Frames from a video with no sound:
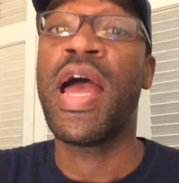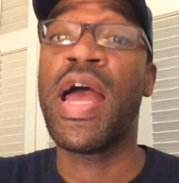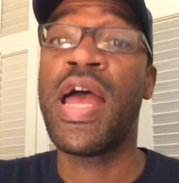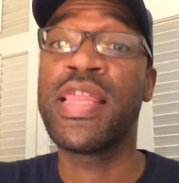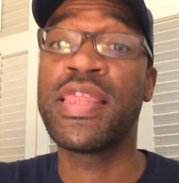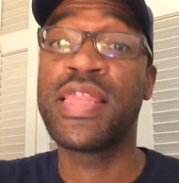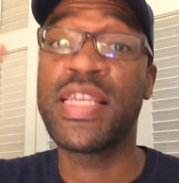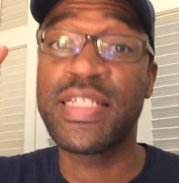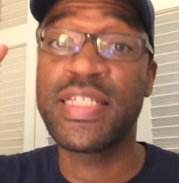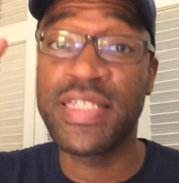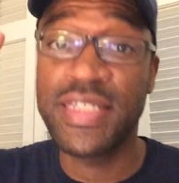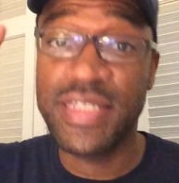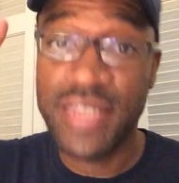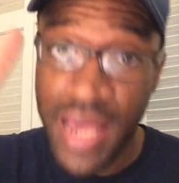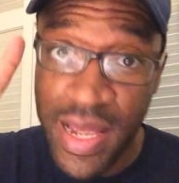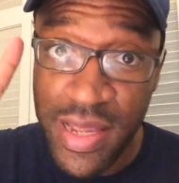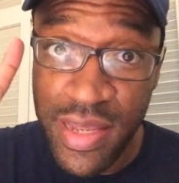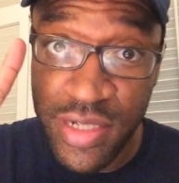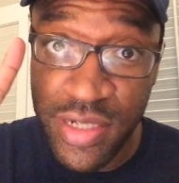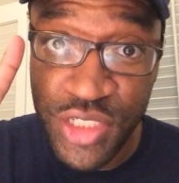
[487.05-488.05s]
And the
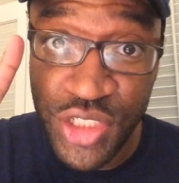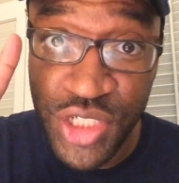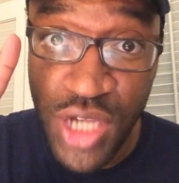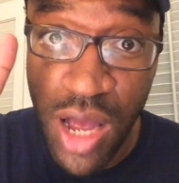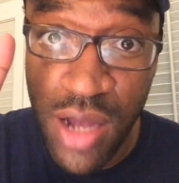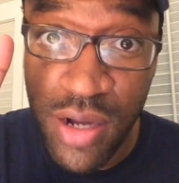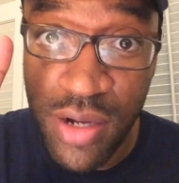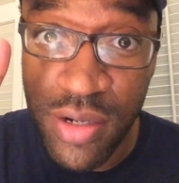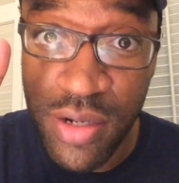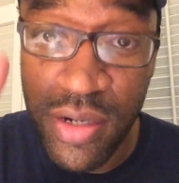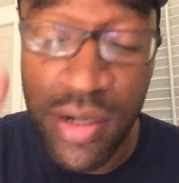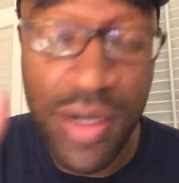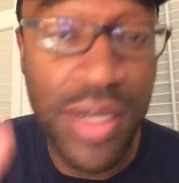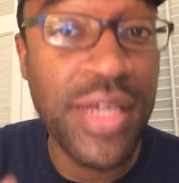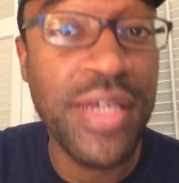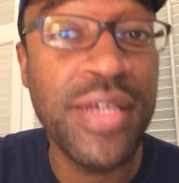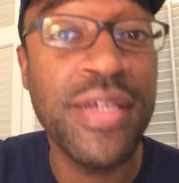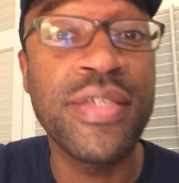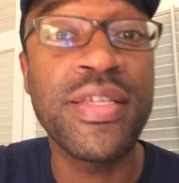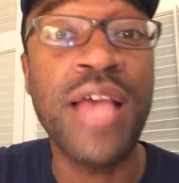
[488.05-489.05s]
second shocker
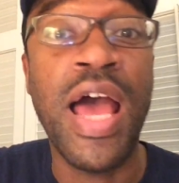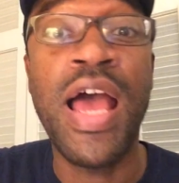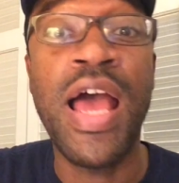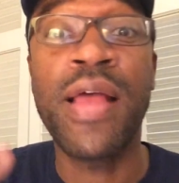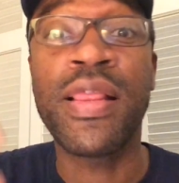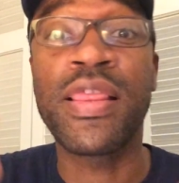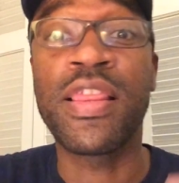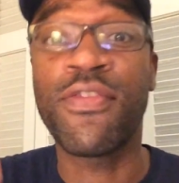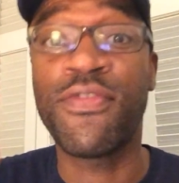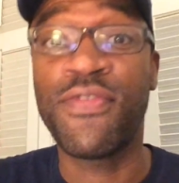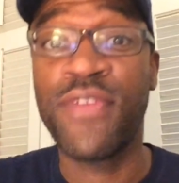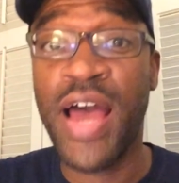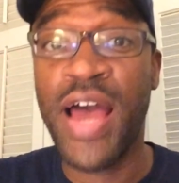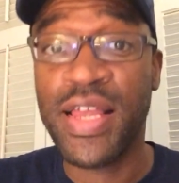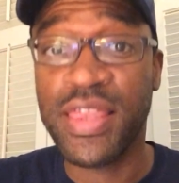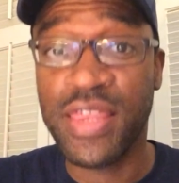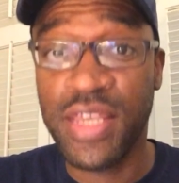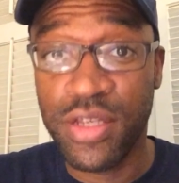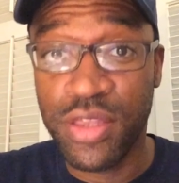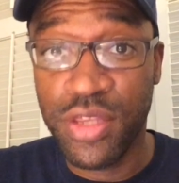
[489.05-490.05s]
is the
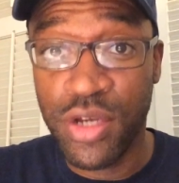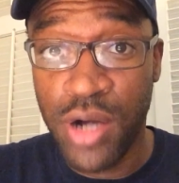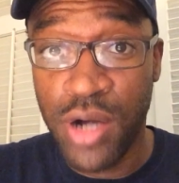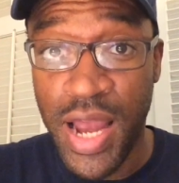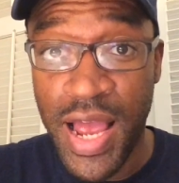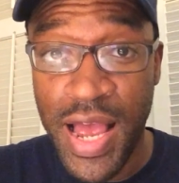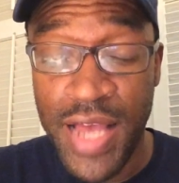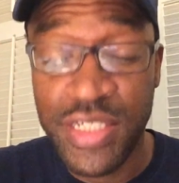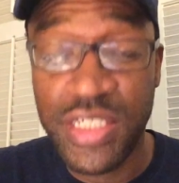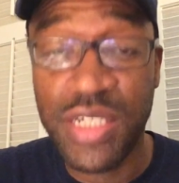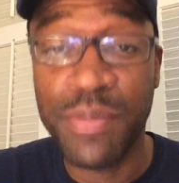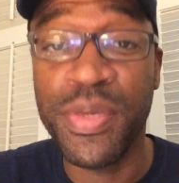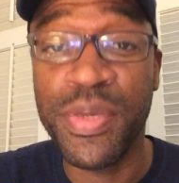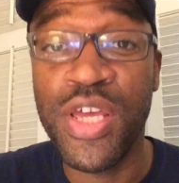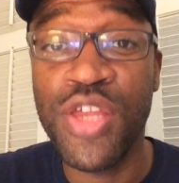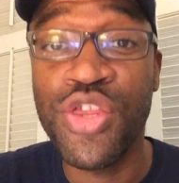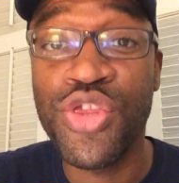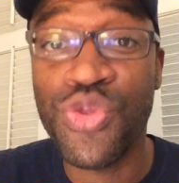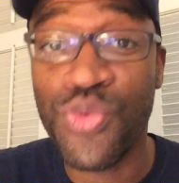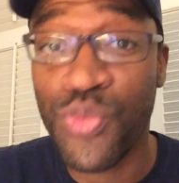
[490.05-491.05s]
fact that there has to
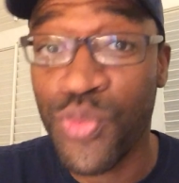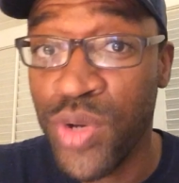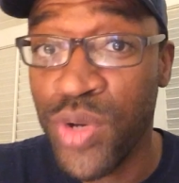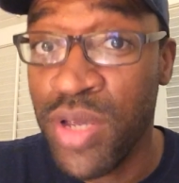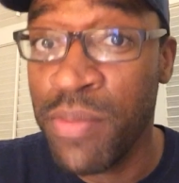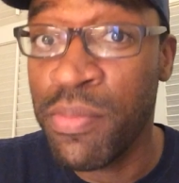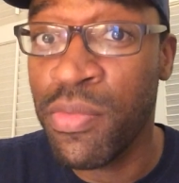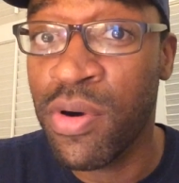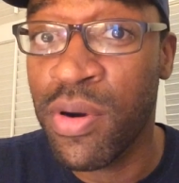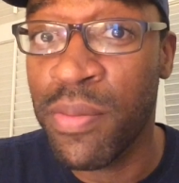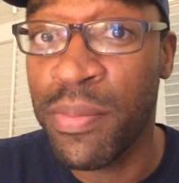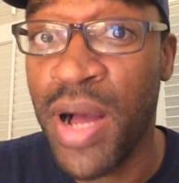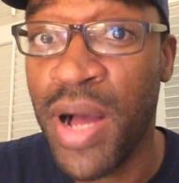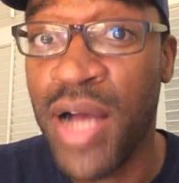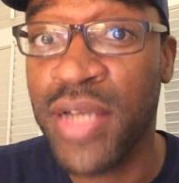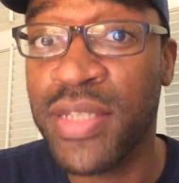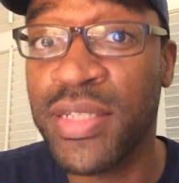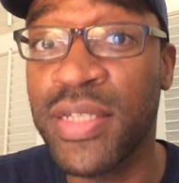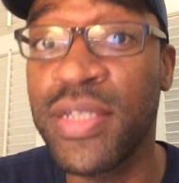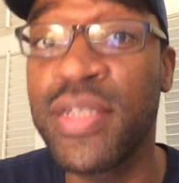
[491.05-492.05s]
be three more
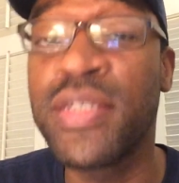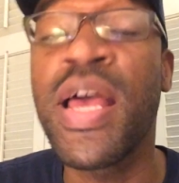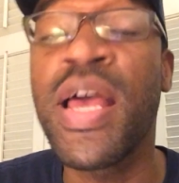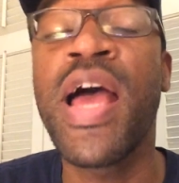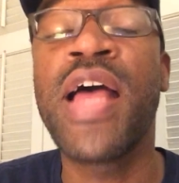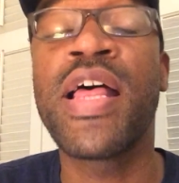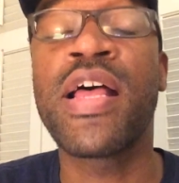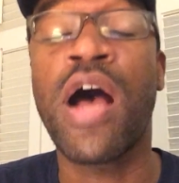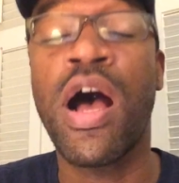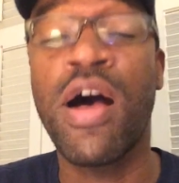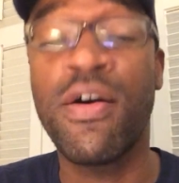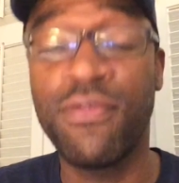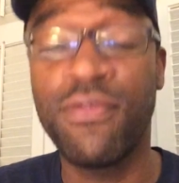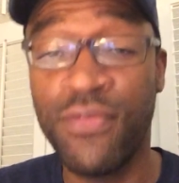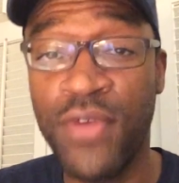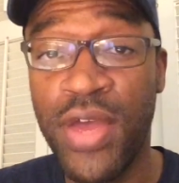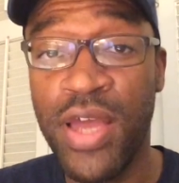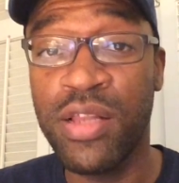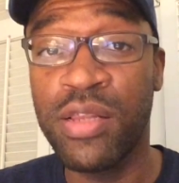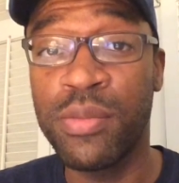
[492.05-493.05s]
boxes
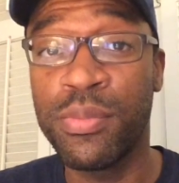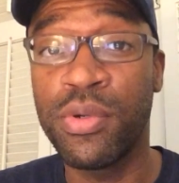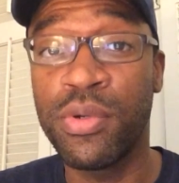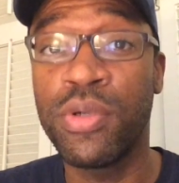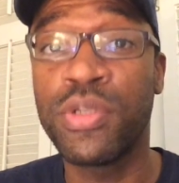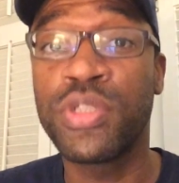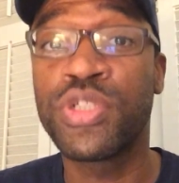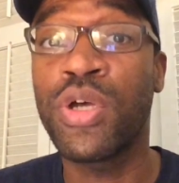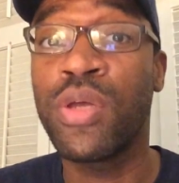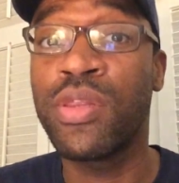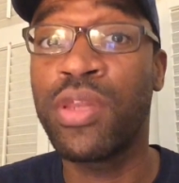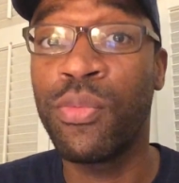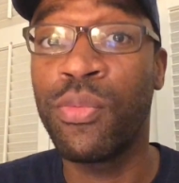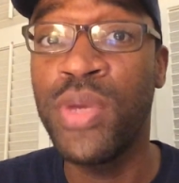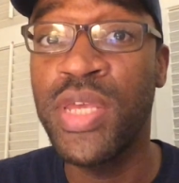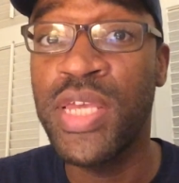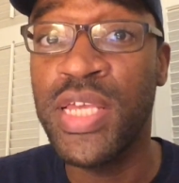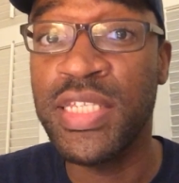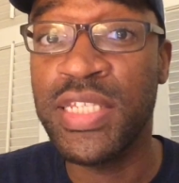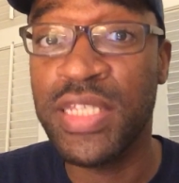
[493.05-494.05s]
available so that
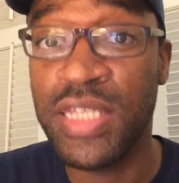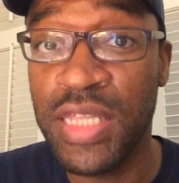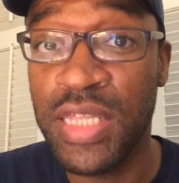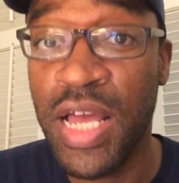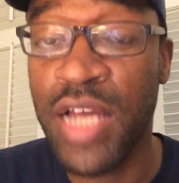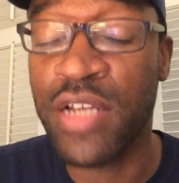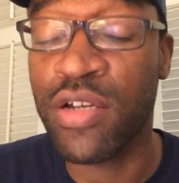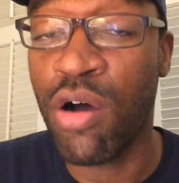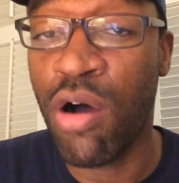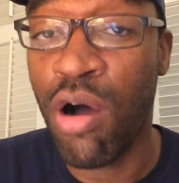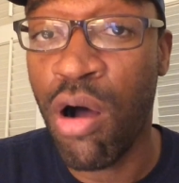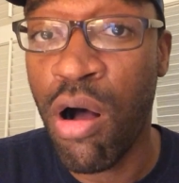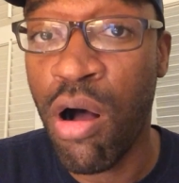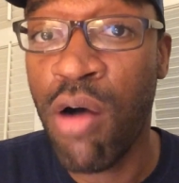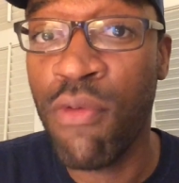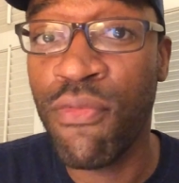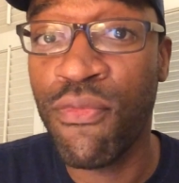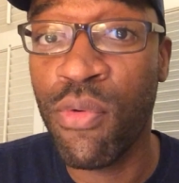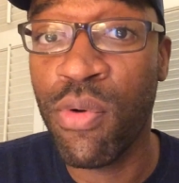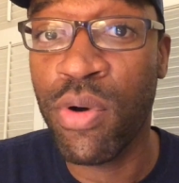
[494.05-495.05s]
we can select
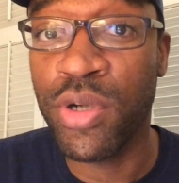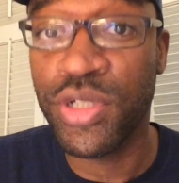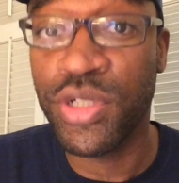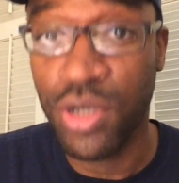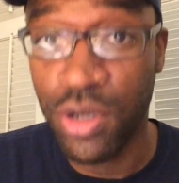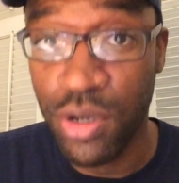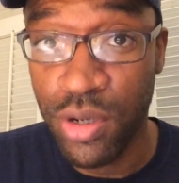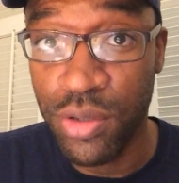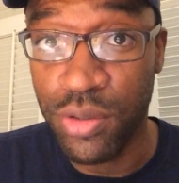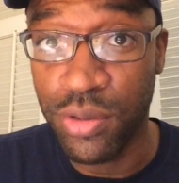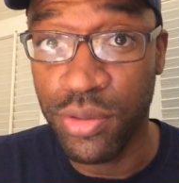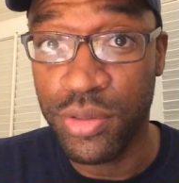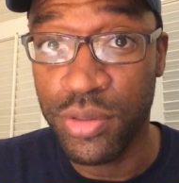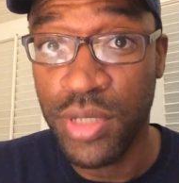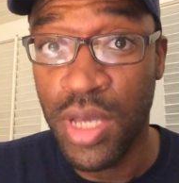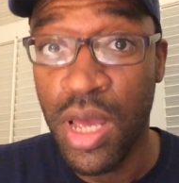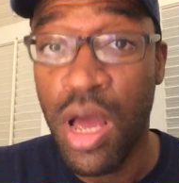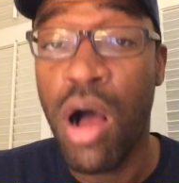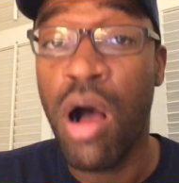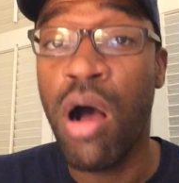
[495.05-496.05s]
all four
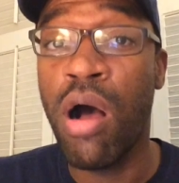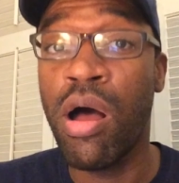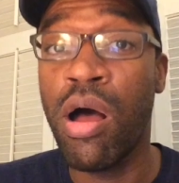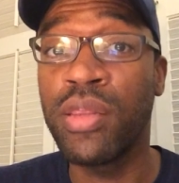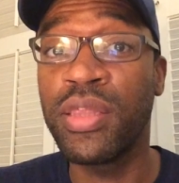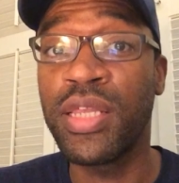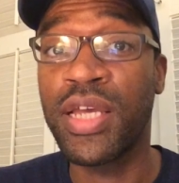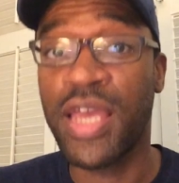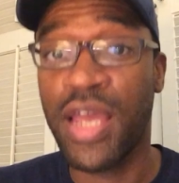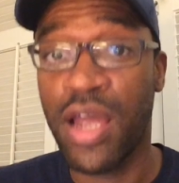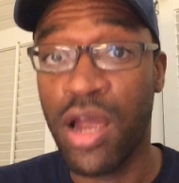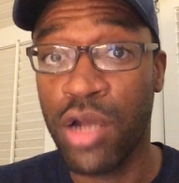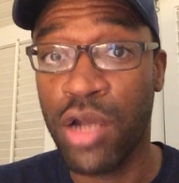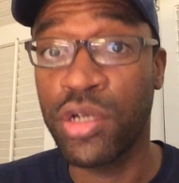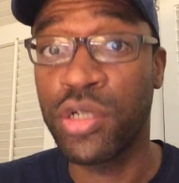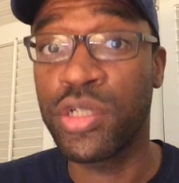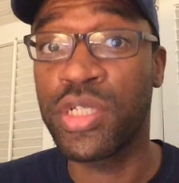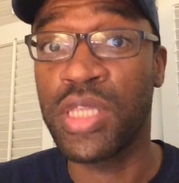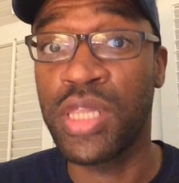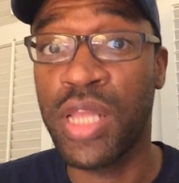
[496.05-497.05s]
turtles on the
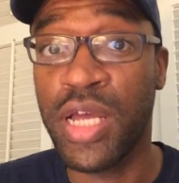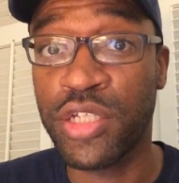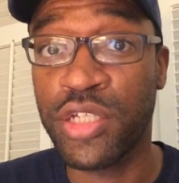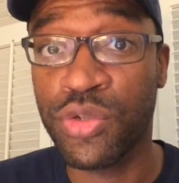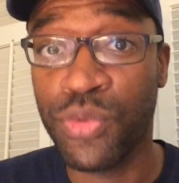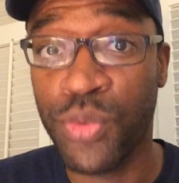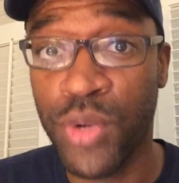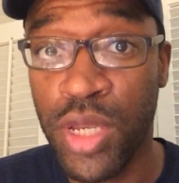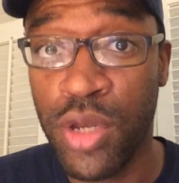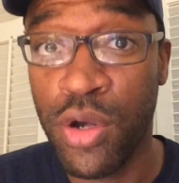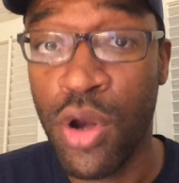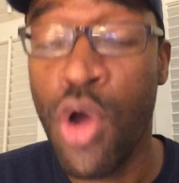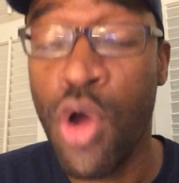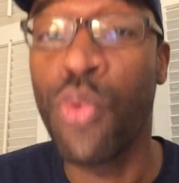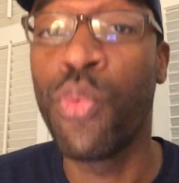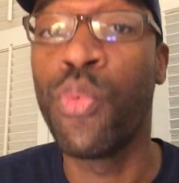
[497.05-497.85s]
character select screen,